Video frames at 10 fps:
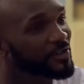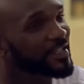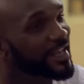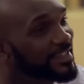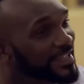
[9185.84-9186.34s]
na
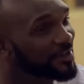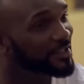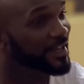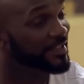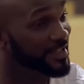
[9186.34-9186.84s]
nkiye, onye na
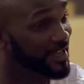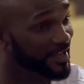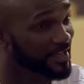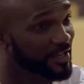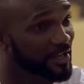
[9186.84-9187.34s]
nkiye.
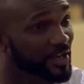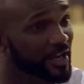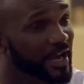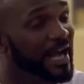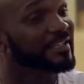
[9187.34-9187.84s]
At this